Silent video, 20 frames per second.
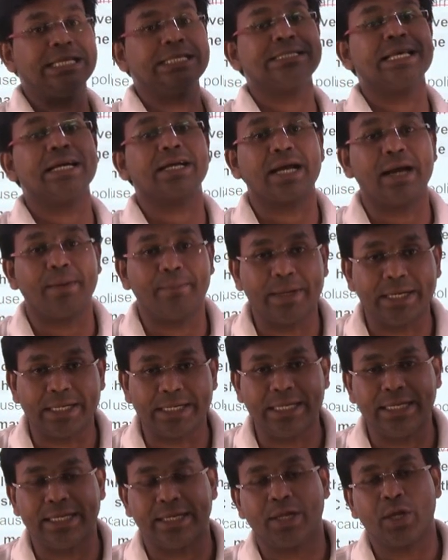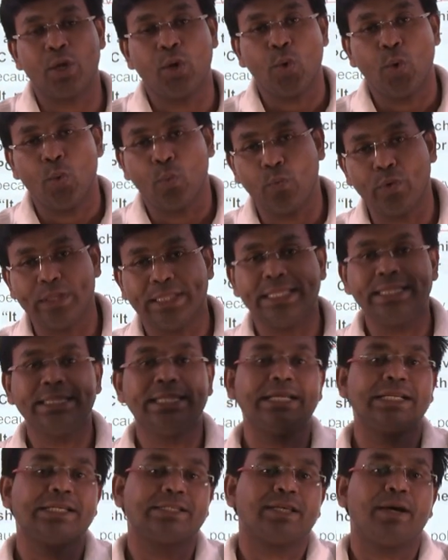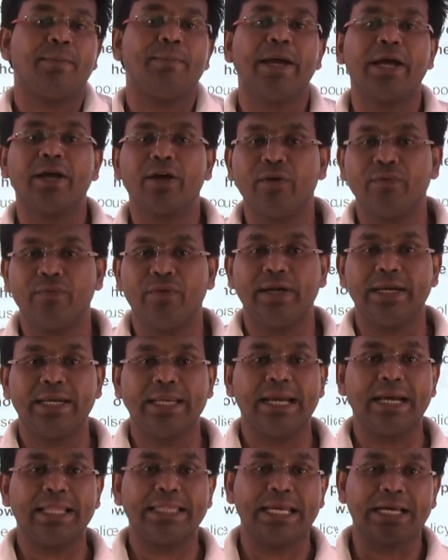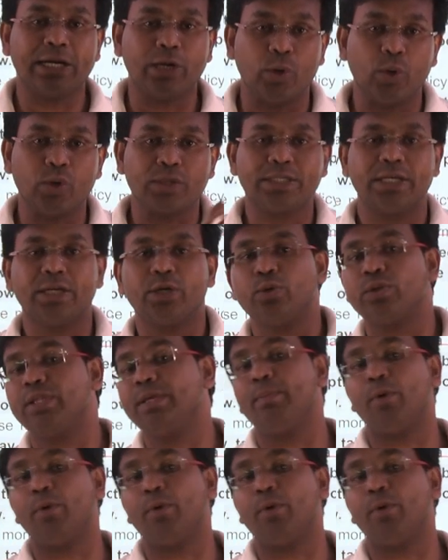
is a committee within the Reserve Bank of India that looks into the